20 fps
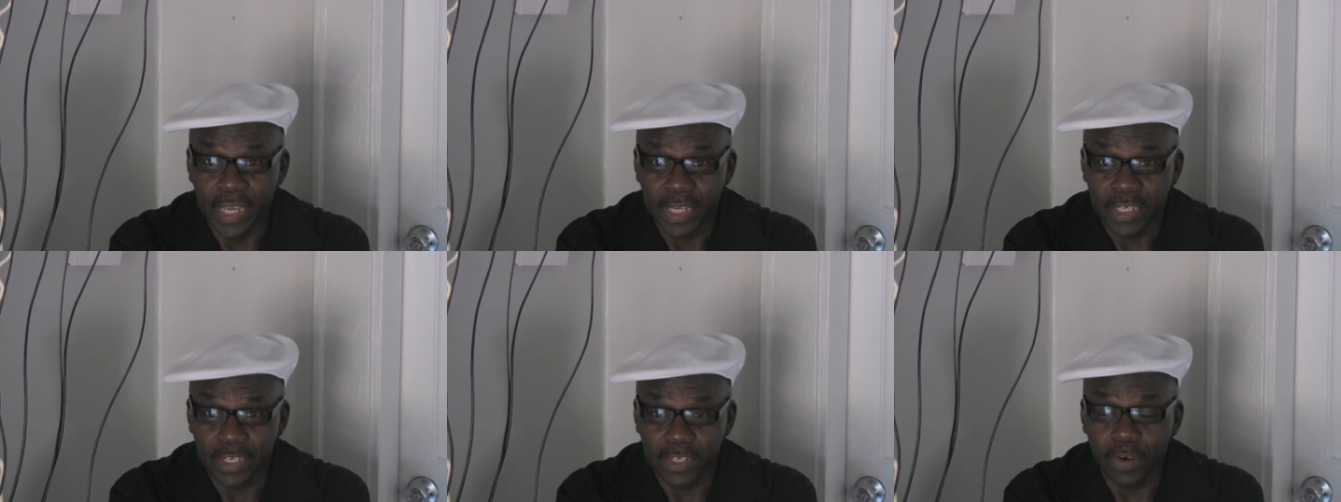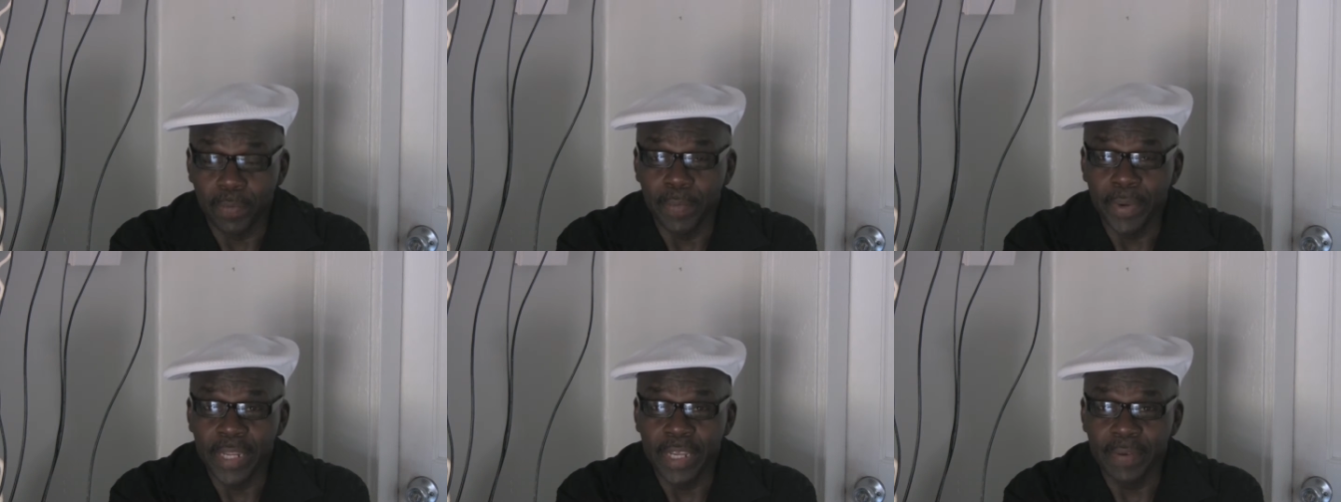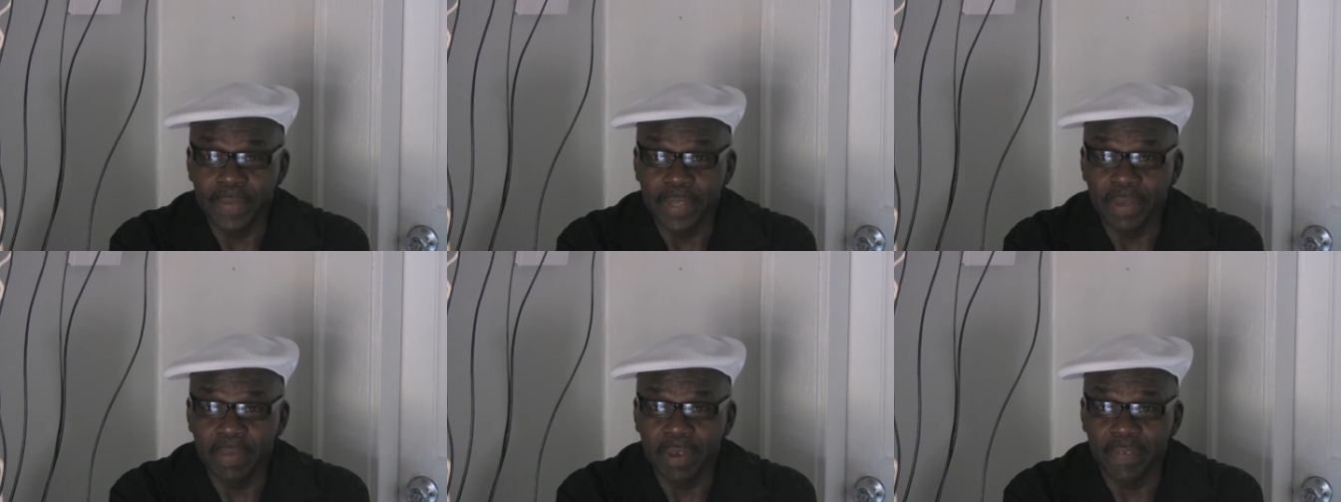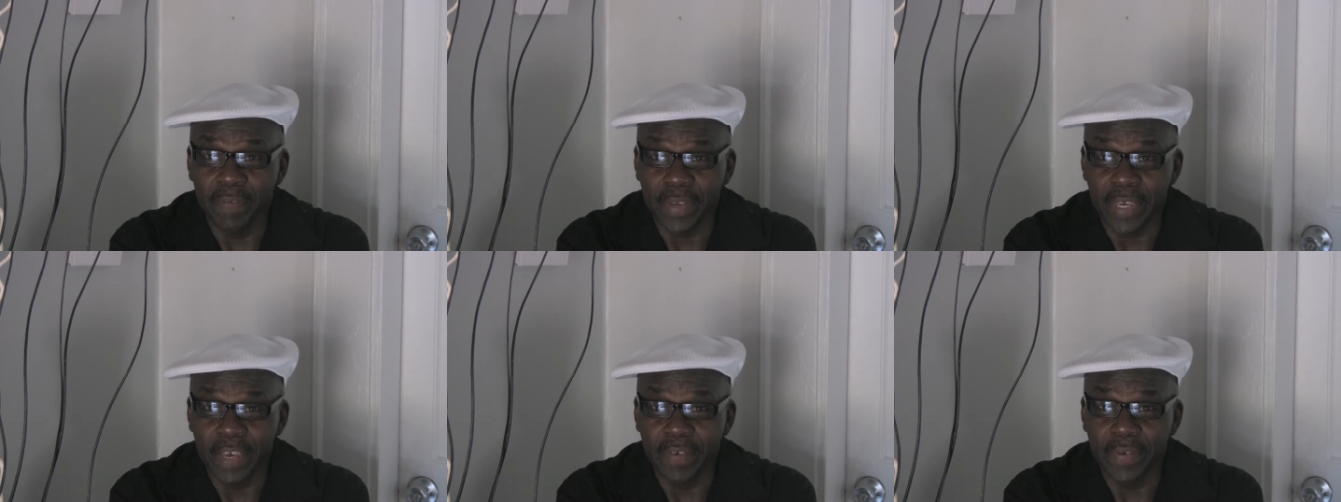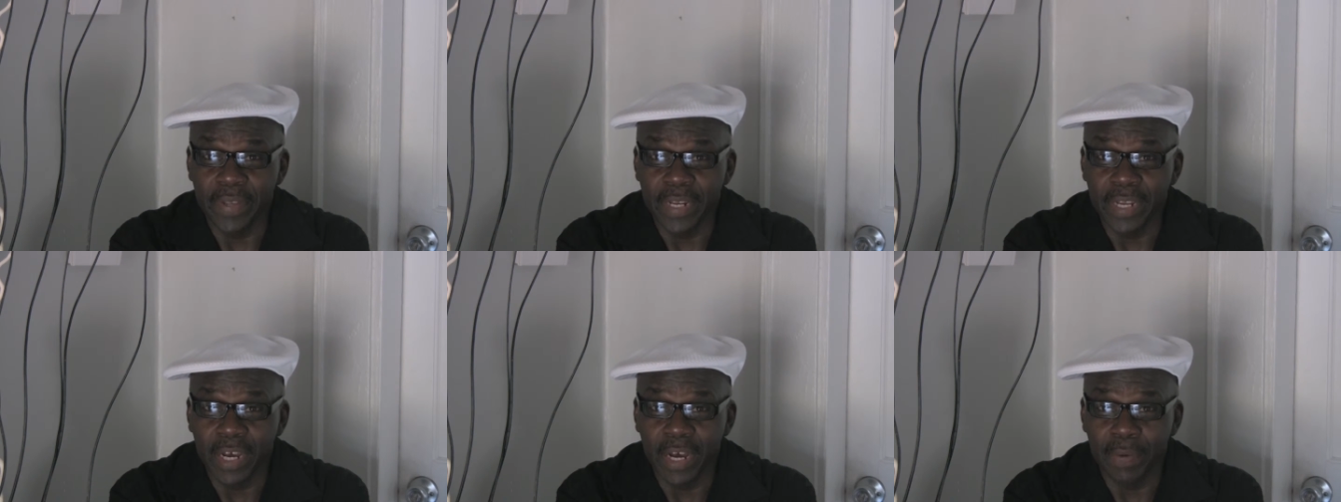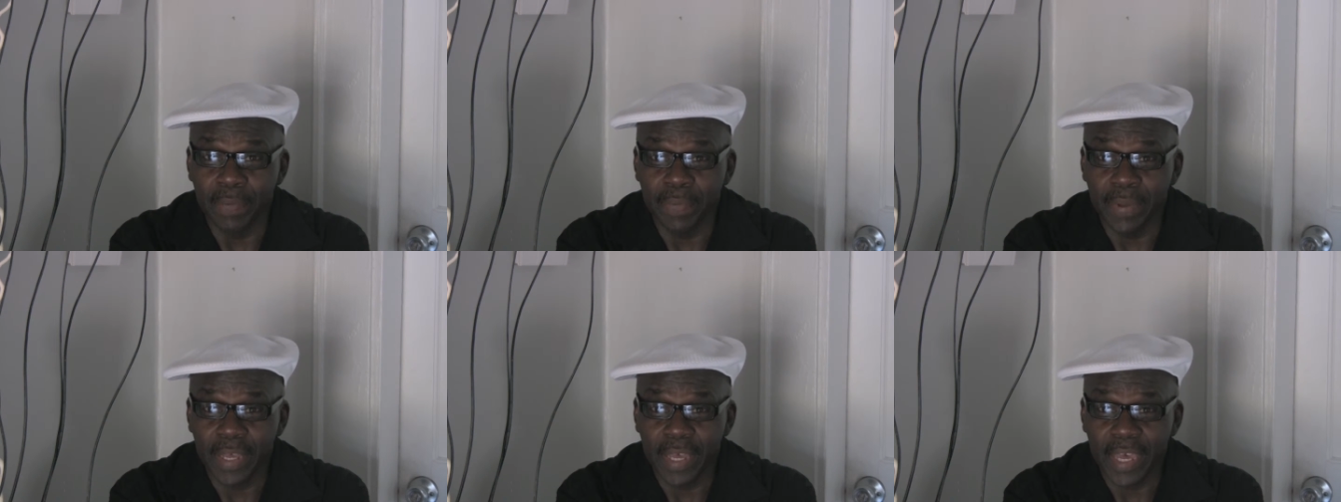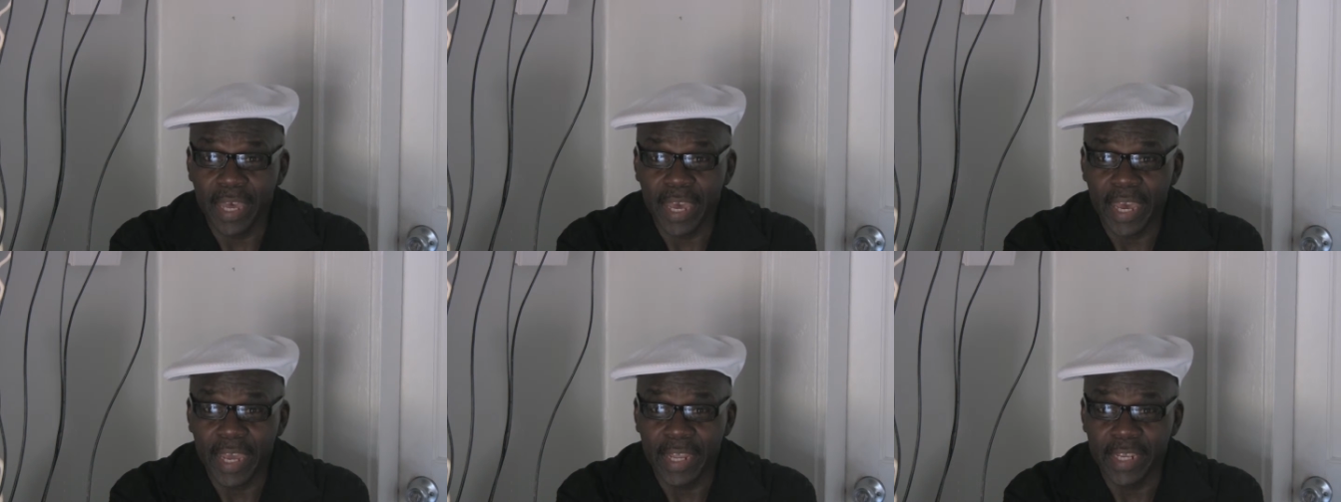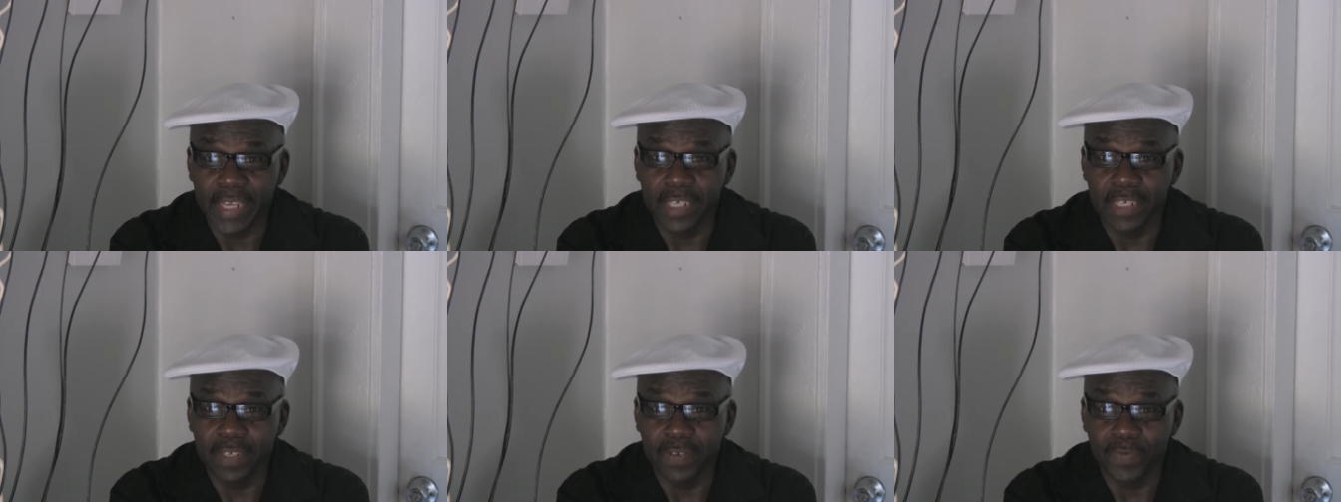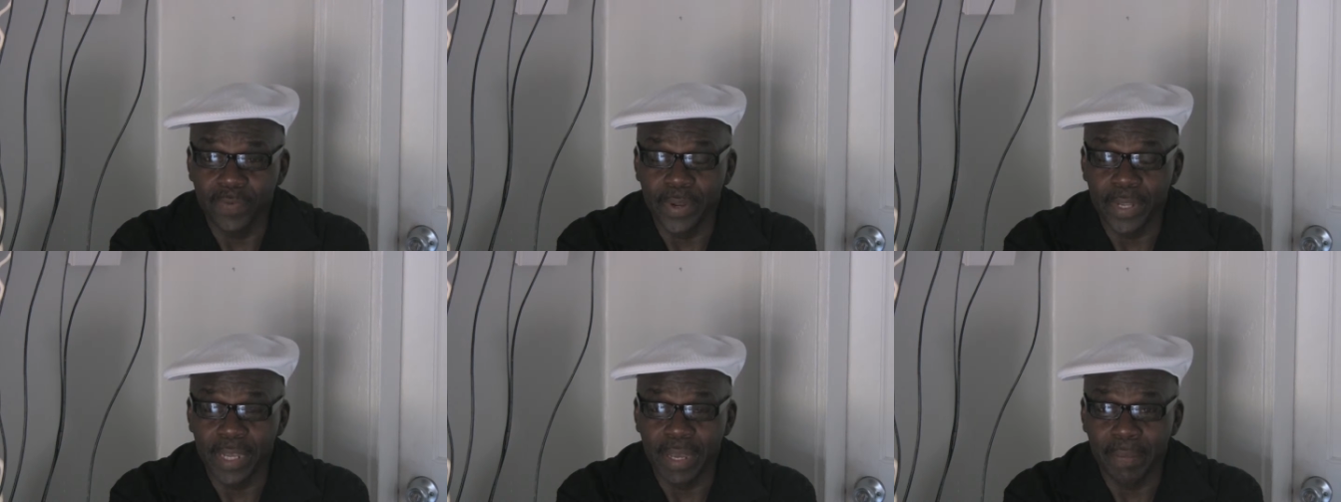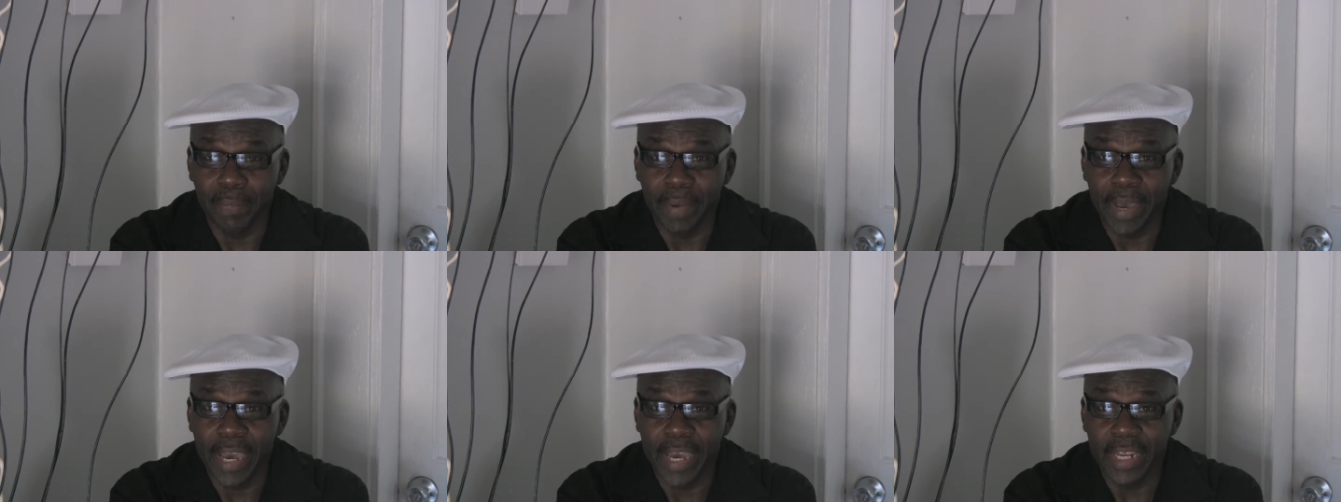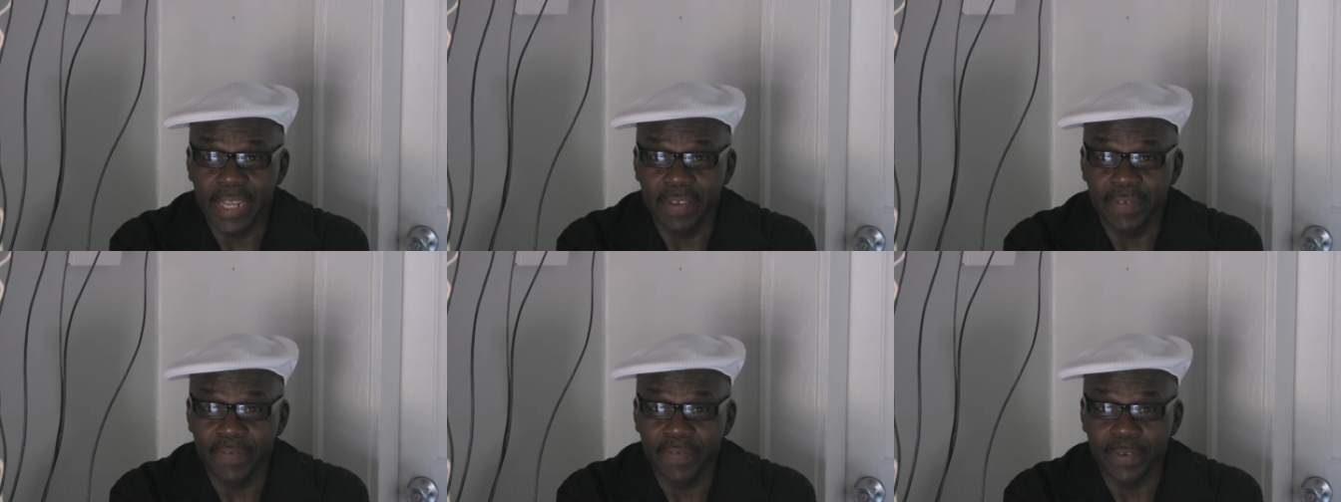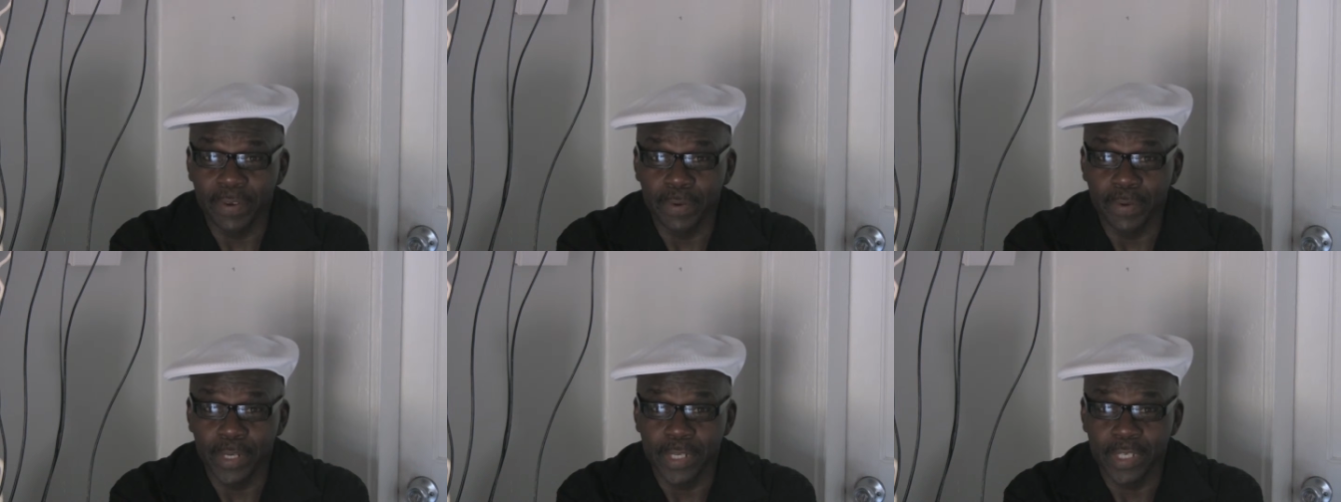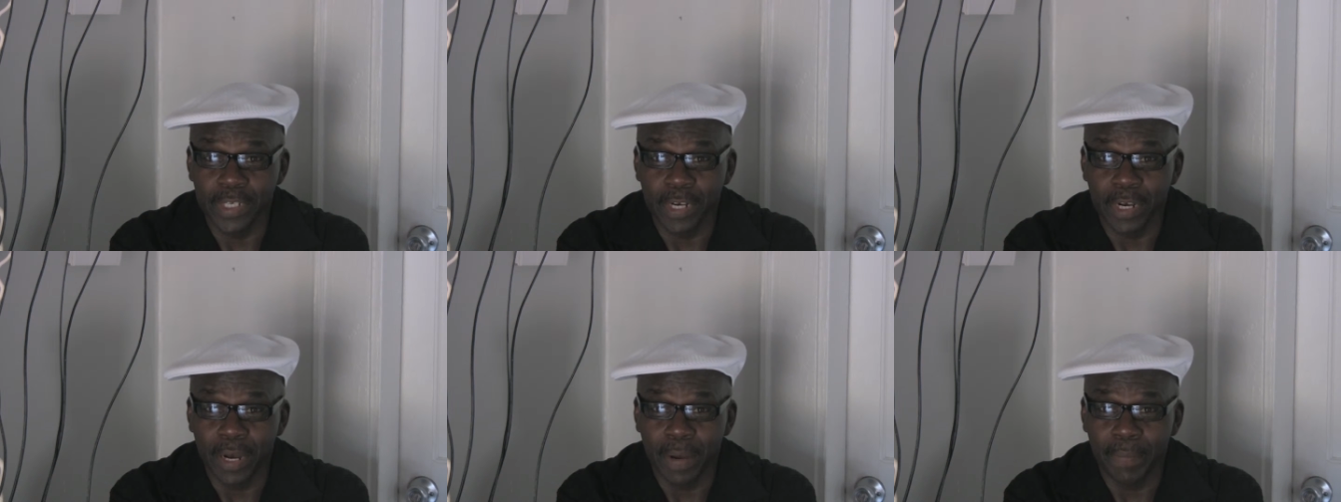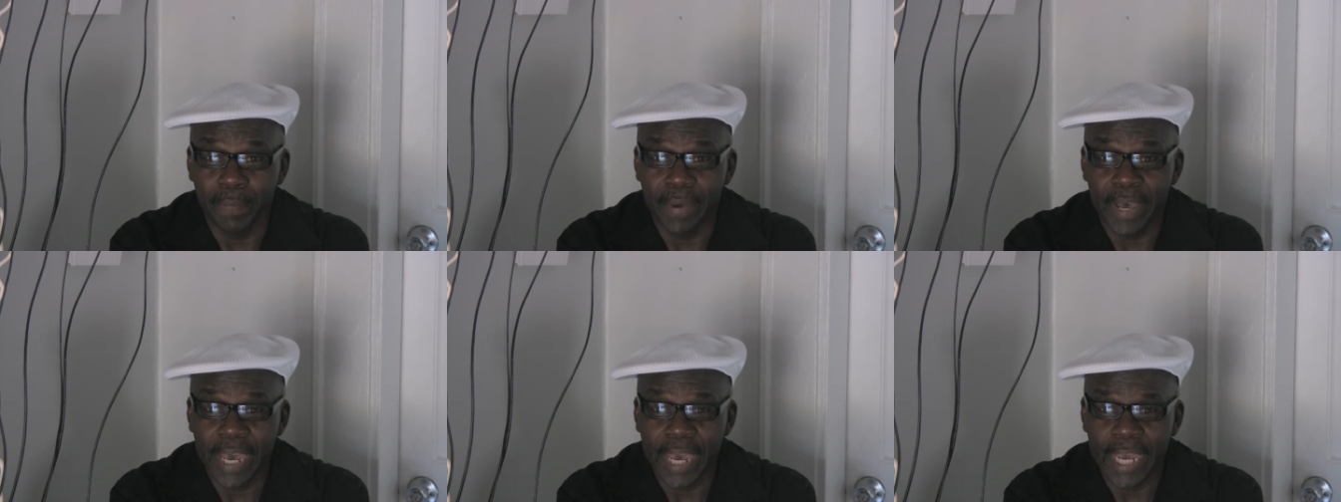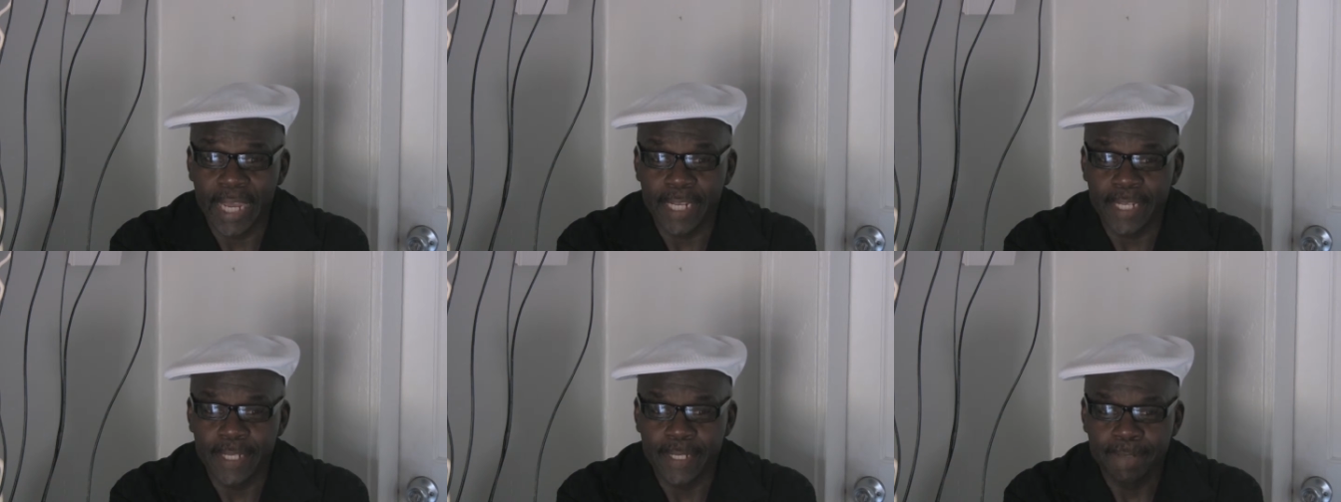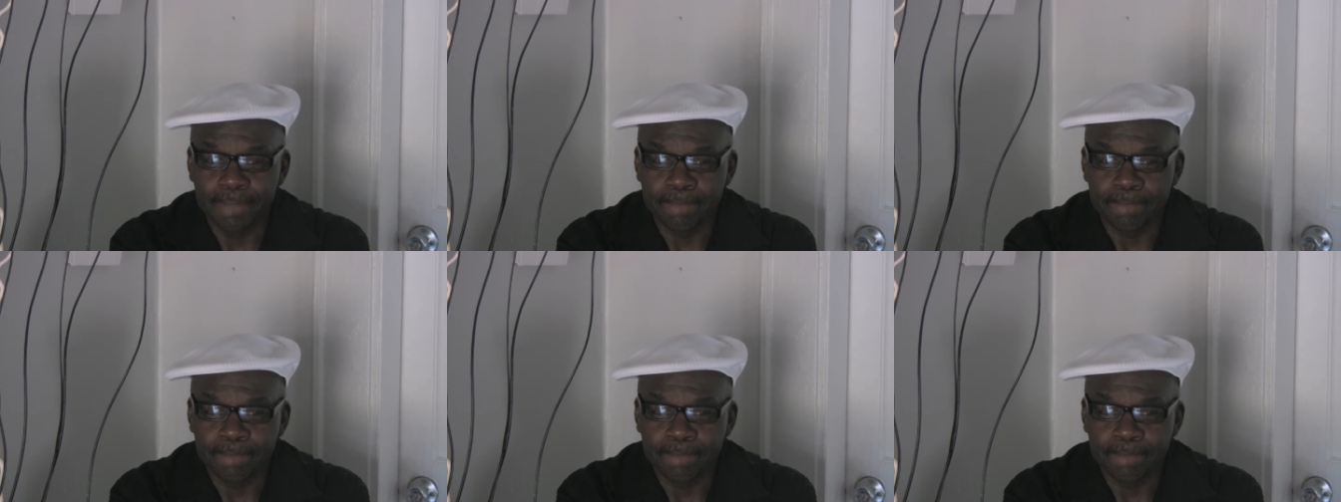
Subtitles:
So many of them have given up, and this is really a bad influence or a bad